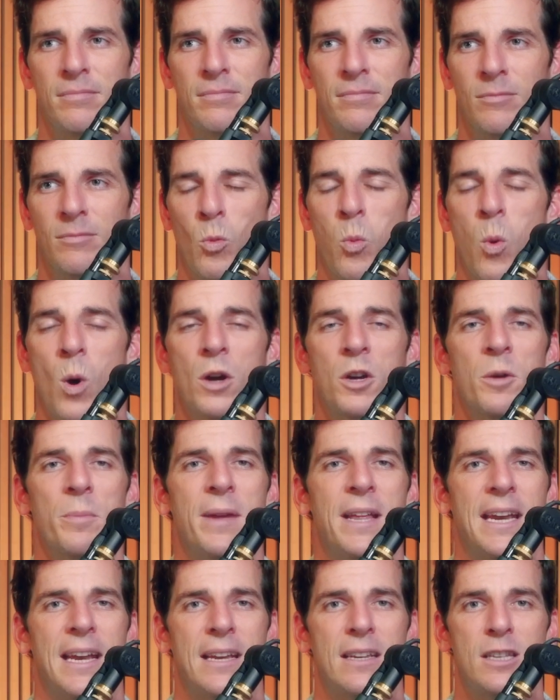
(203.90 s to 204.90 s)

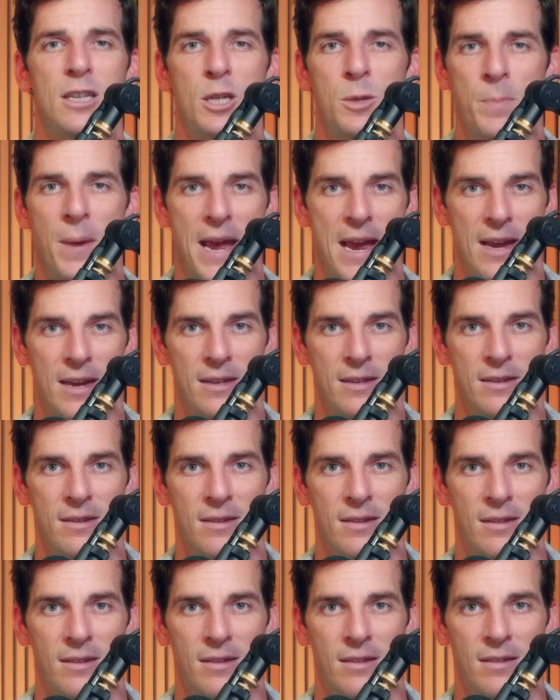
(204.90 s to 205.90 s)
wonderment in spades,
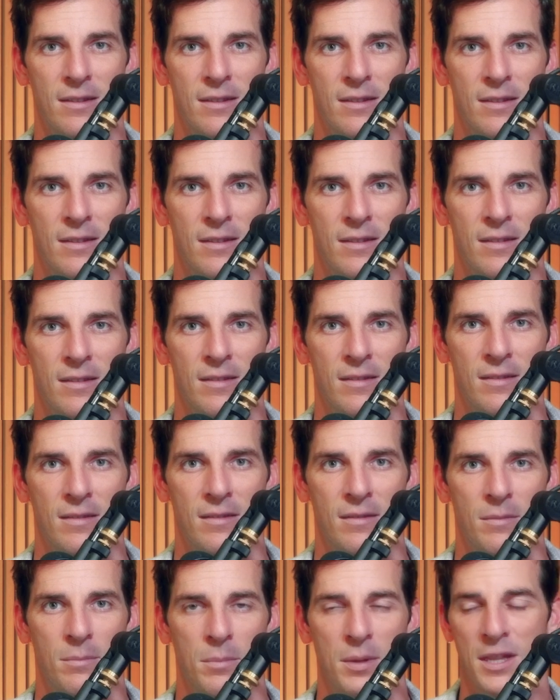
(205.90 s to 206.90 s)

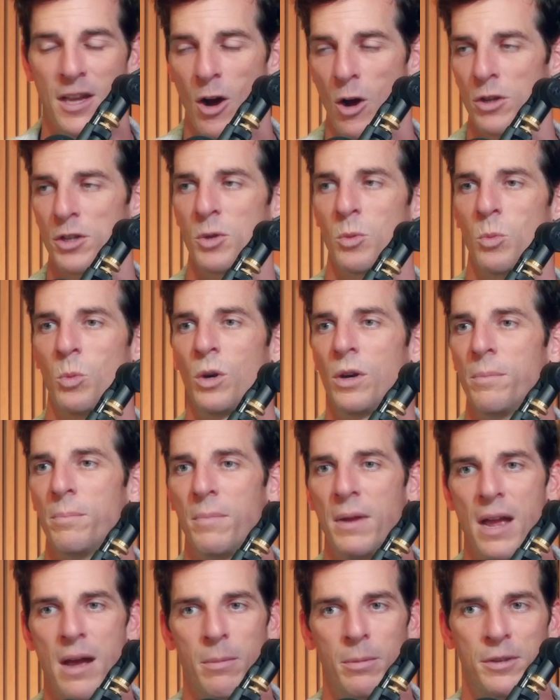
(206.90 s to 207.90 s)
but they also wouldn't
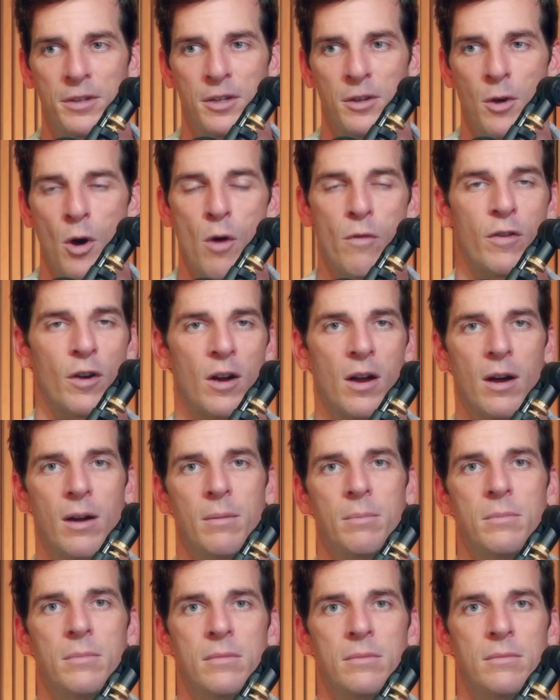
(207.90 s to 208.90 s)
be able to
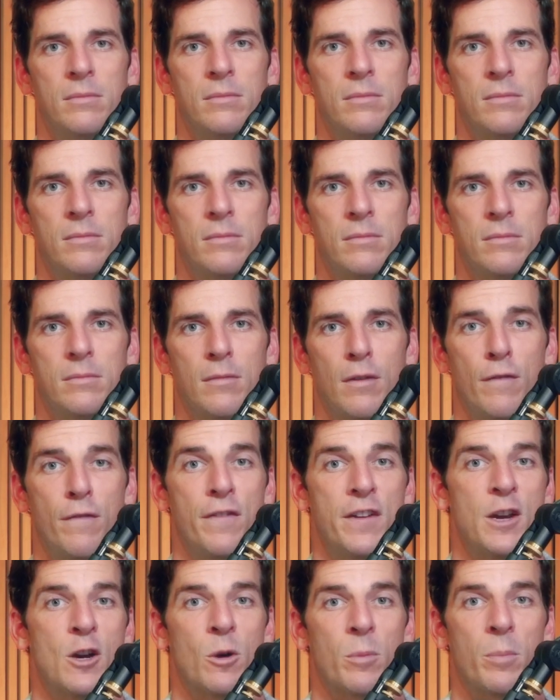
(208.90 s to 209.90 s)
overcome
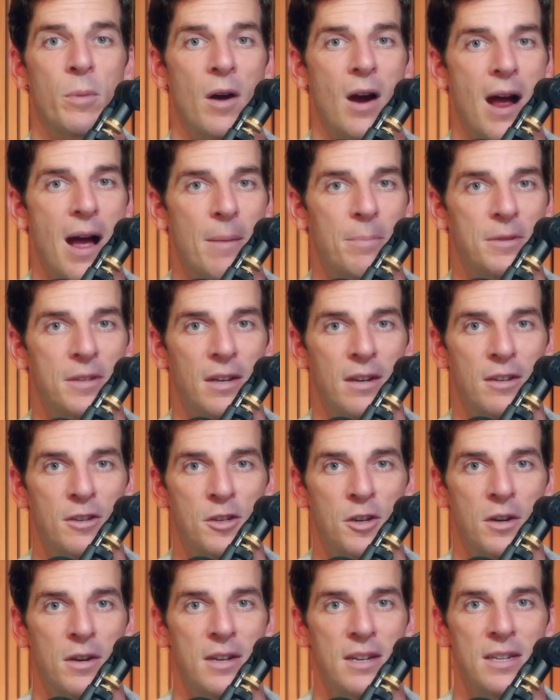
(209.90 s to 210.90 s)
fear, perhaps, in a
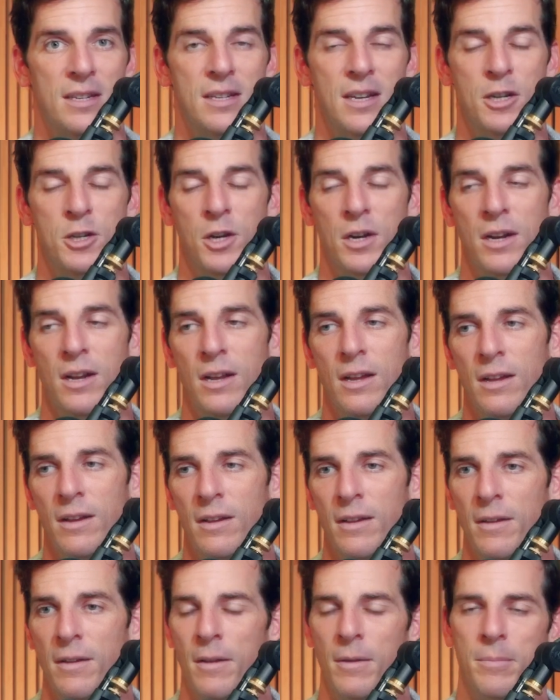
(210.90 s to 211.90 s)
certain decision.
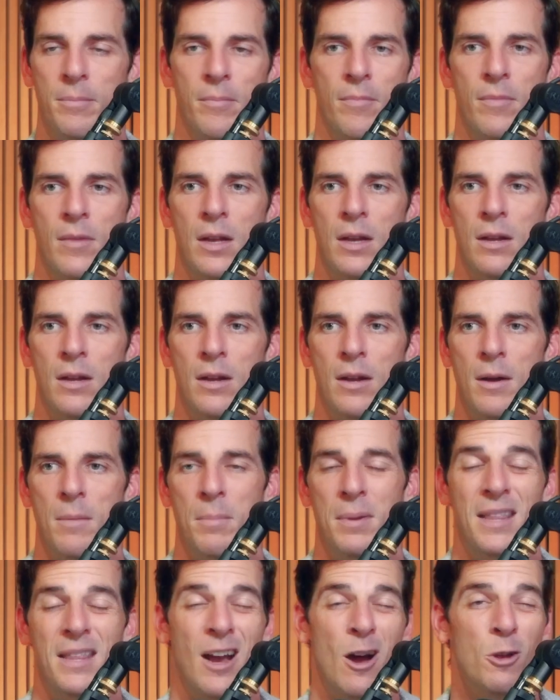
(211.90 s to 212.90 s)

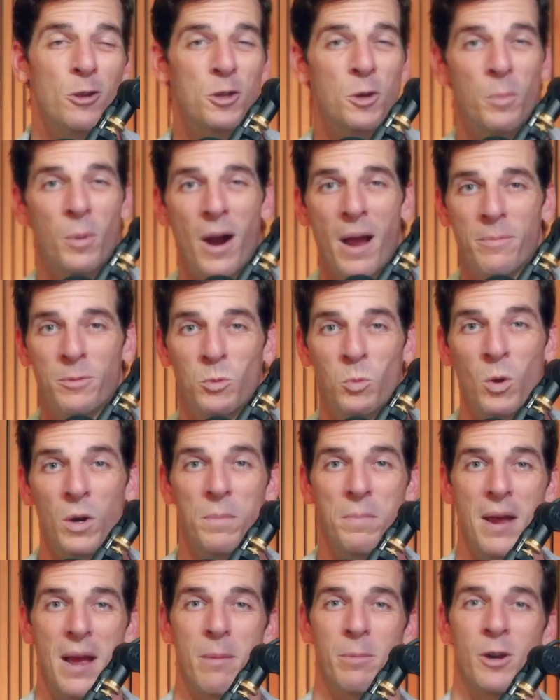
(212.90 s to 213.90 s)
But they also perhaps wouldn't
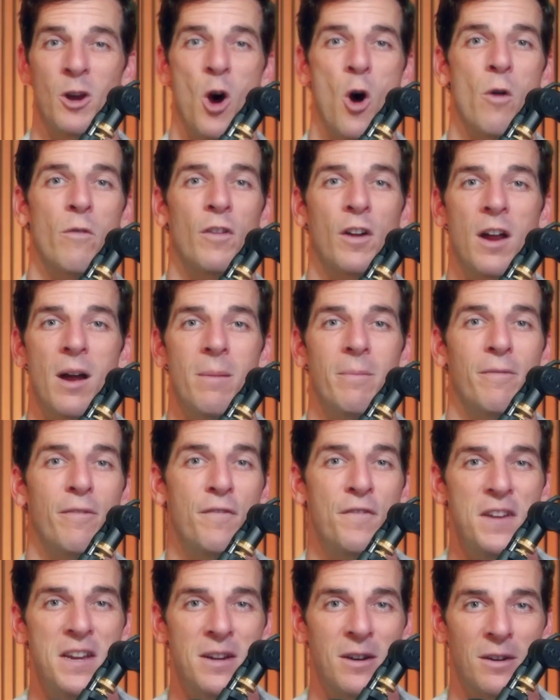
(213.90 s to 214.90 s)
be able to overcome
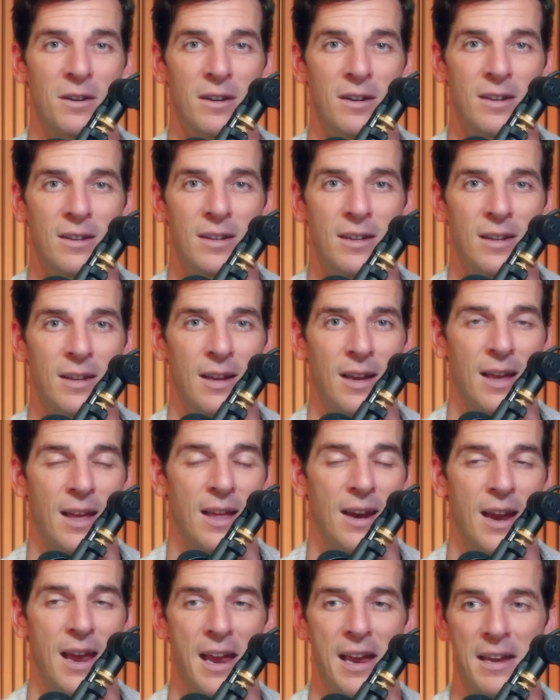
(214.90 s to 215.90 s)
fear
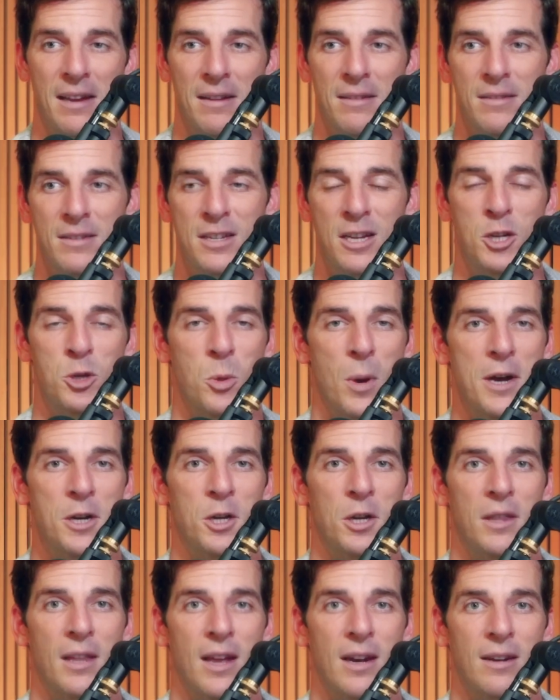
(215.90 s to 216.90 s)
in a
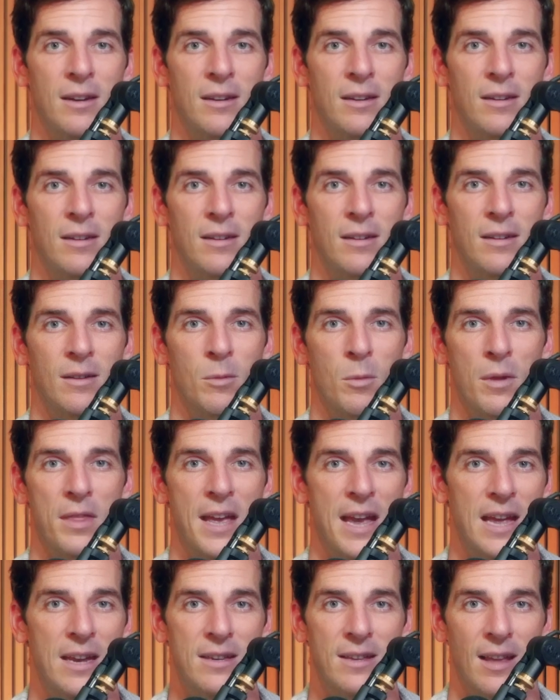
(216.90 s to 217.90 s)
situation that, well, the
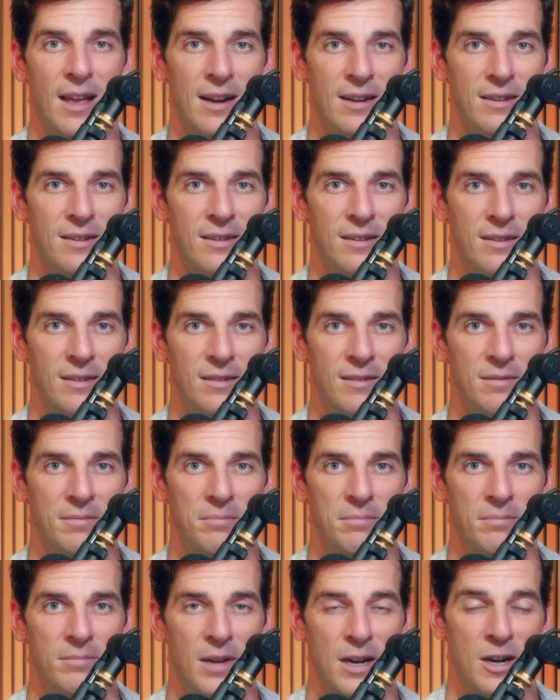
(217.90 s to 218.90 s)
intellect,
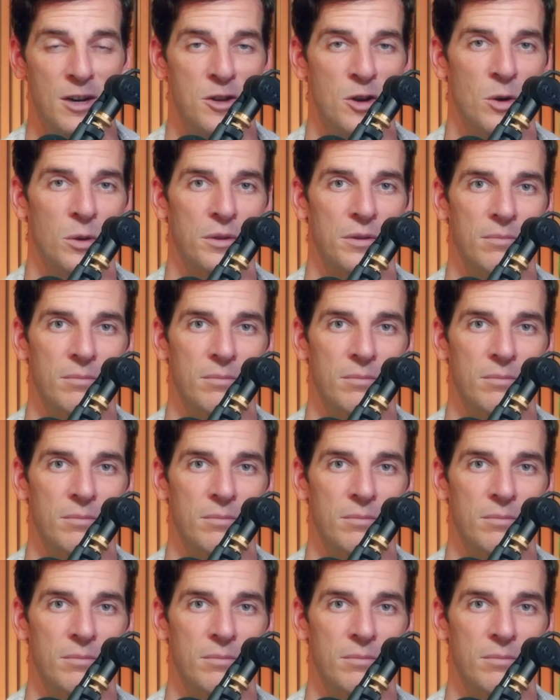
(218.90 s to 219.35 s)
an adult,